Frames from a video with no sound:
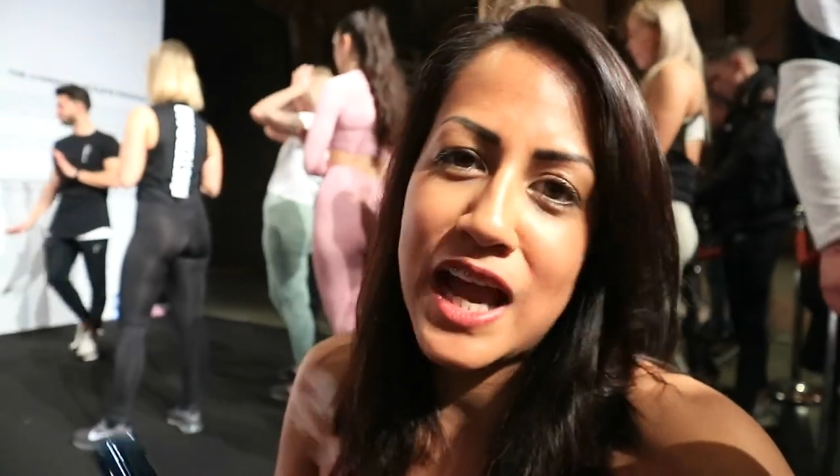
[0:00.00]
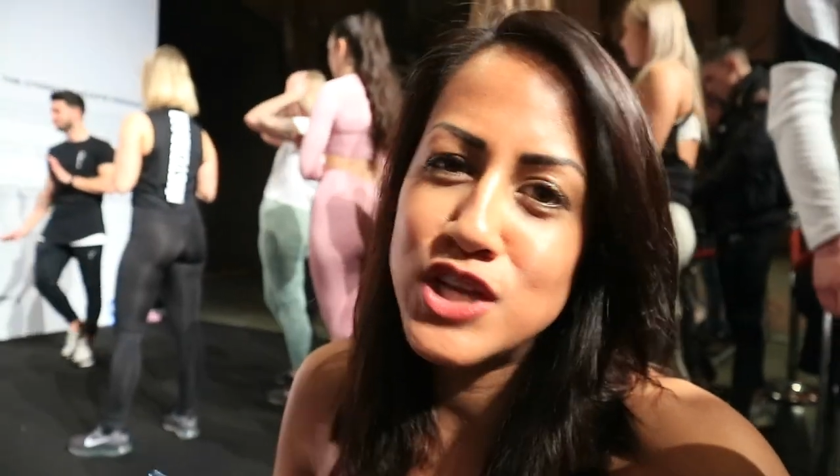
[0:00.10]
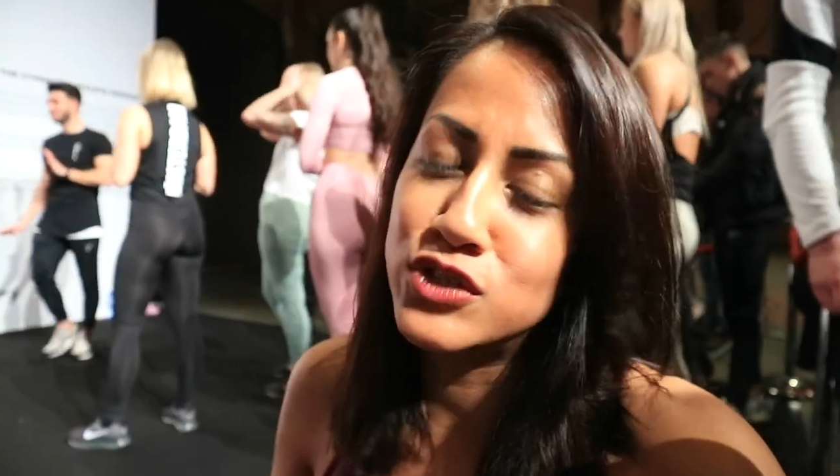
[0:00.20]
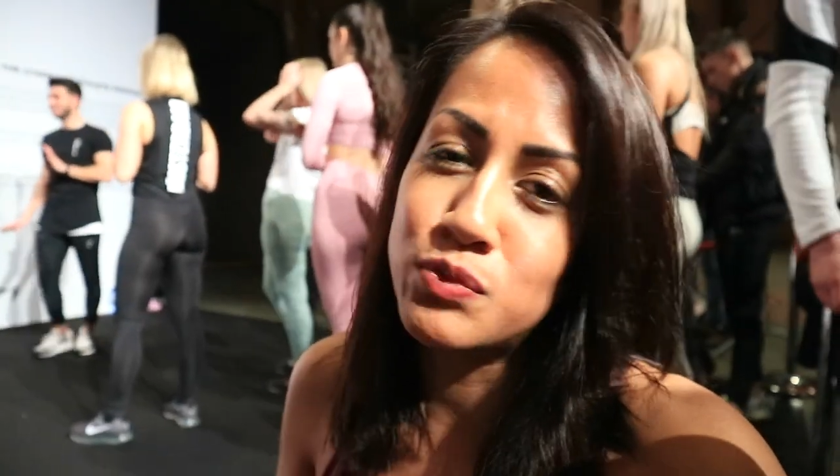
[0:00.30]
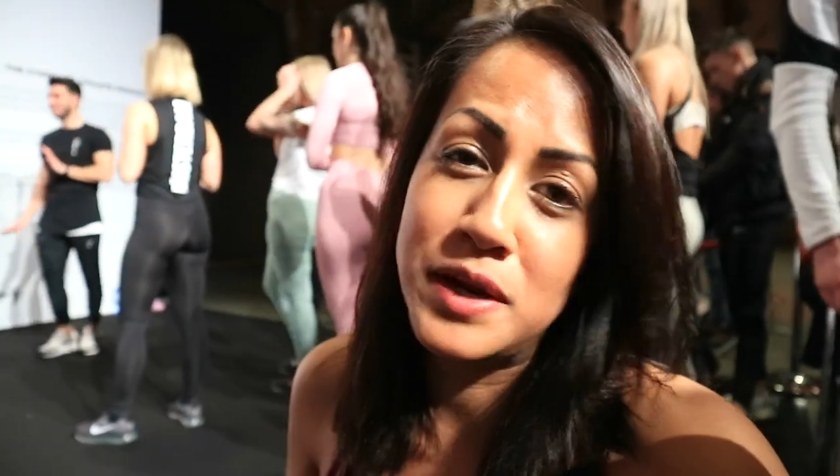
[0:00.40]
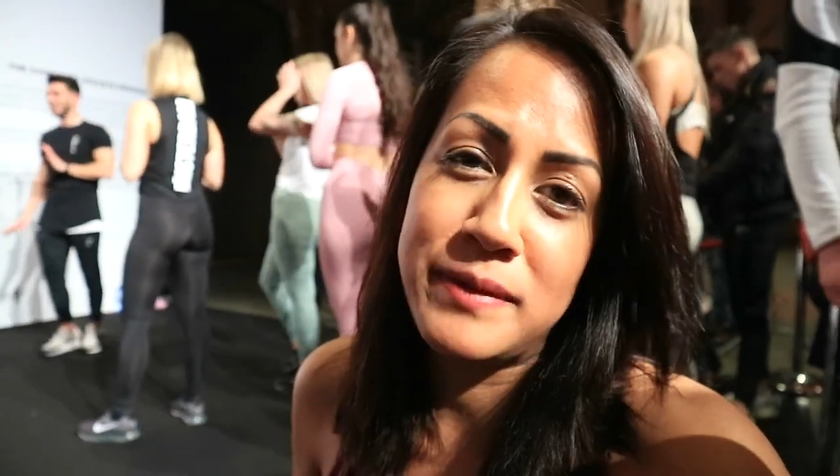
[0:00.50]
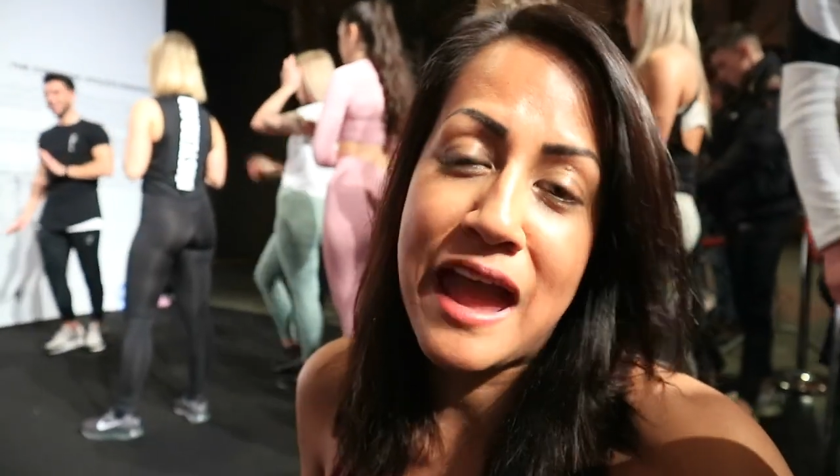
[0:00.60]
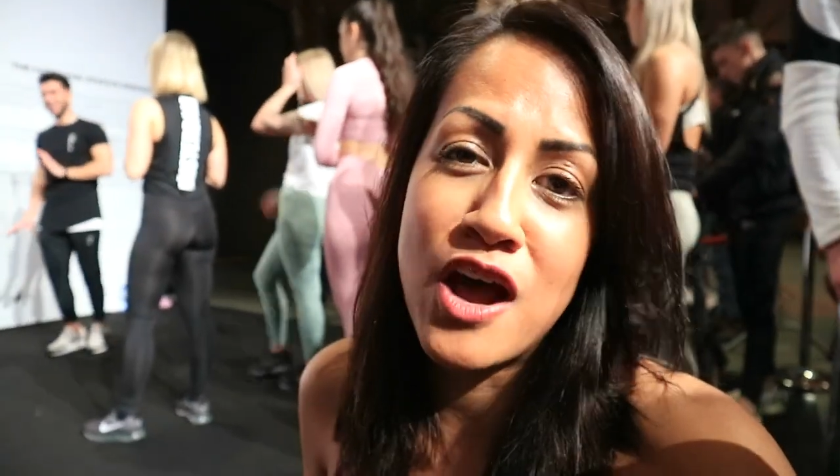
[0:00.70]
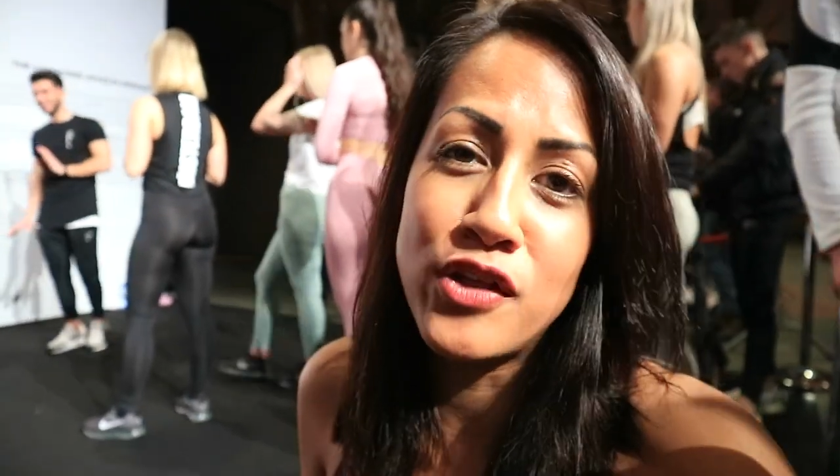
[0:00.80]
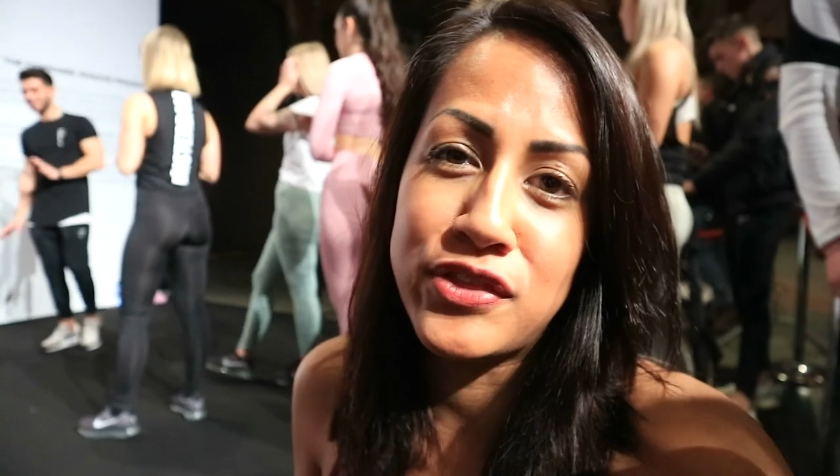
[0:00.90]
I just want to be
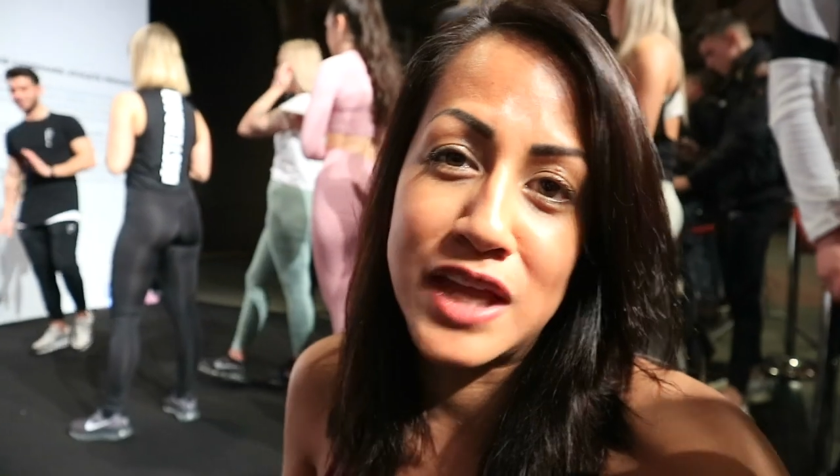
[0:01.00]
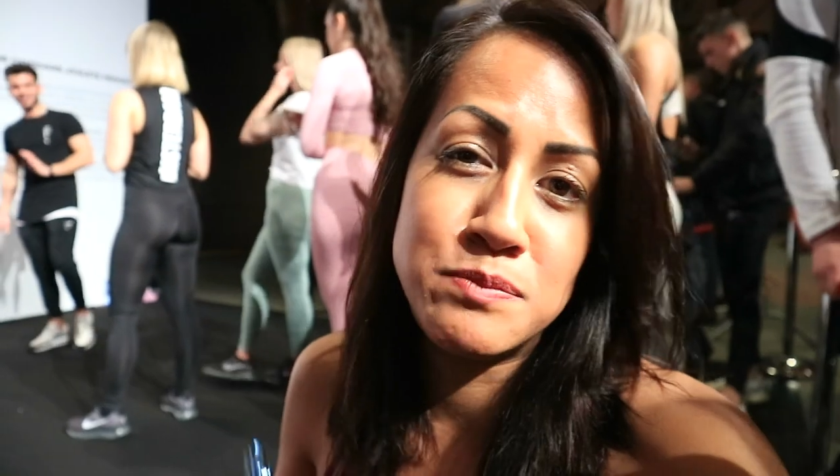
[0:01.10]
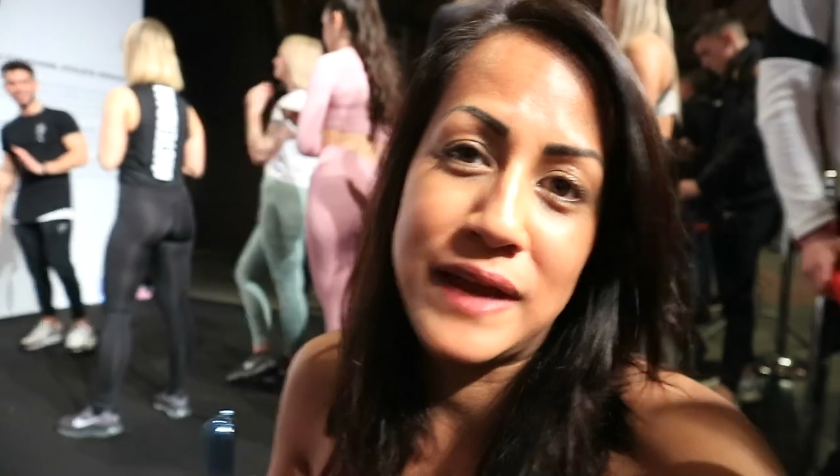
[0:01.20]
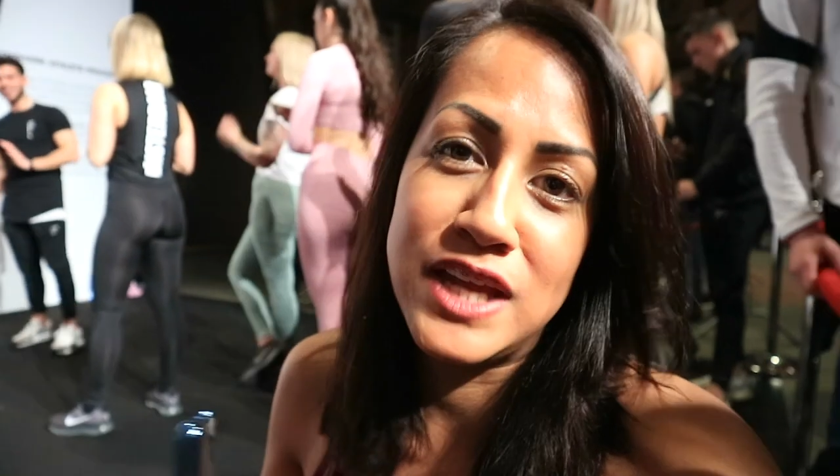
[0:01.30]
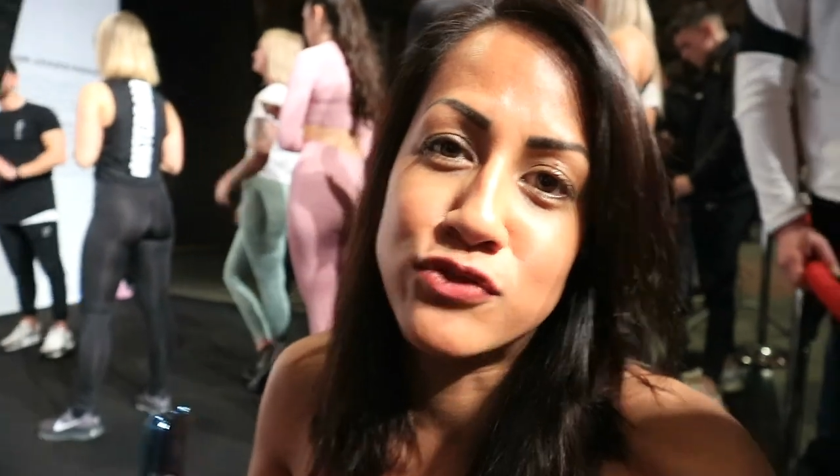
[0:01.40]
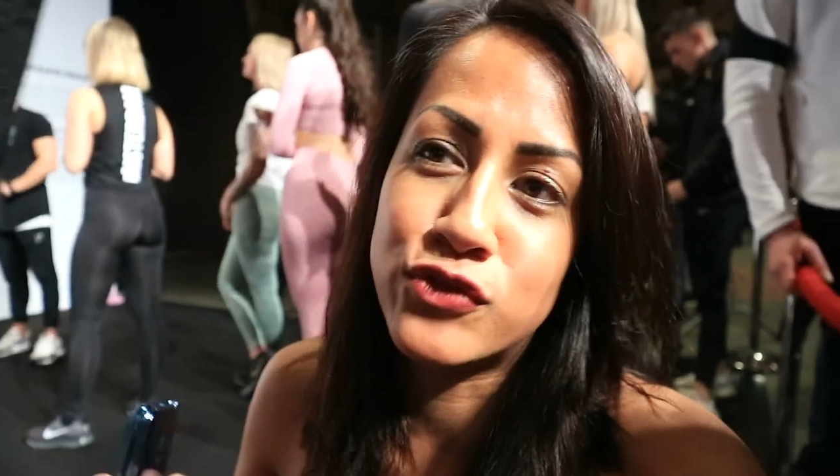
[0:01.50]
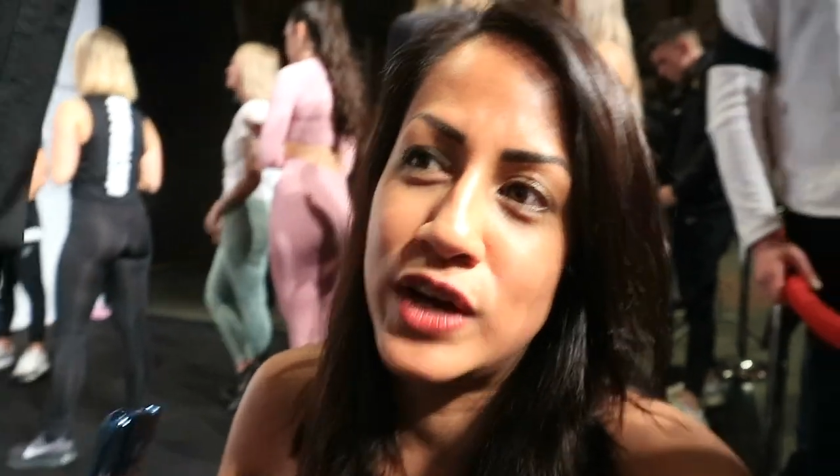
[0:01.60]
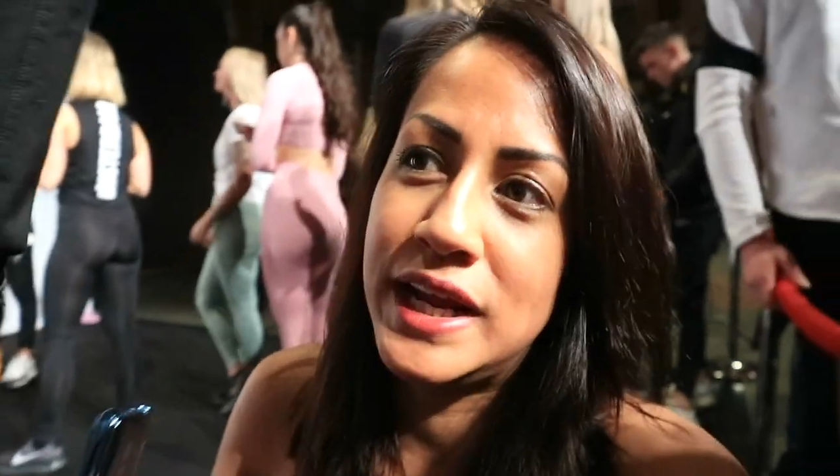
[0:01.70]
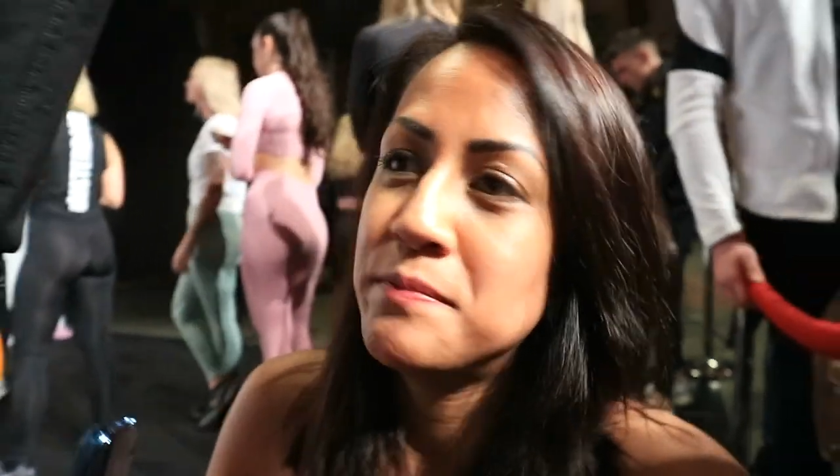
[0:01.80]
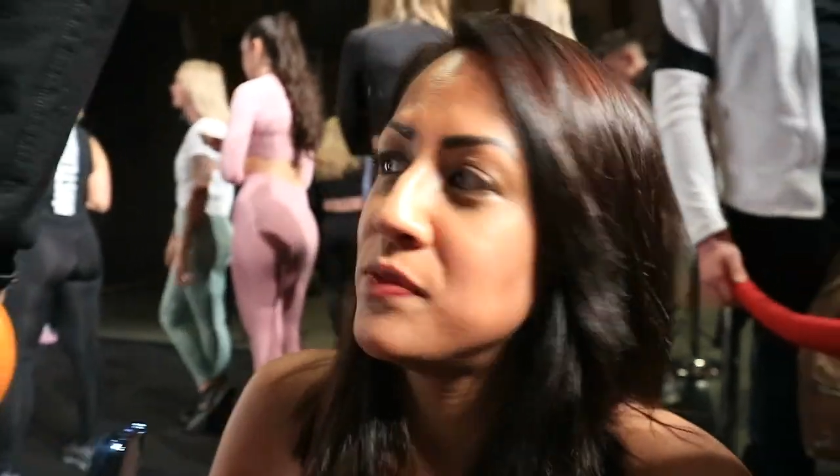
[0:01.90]
healthy and
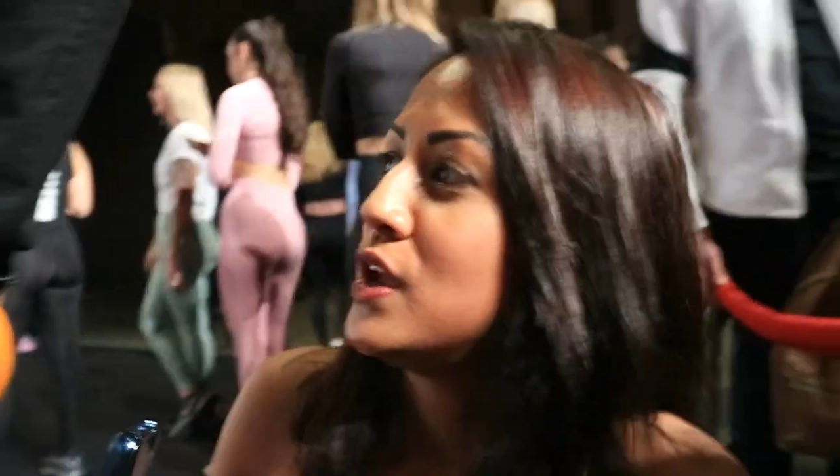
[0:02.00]
pain-free.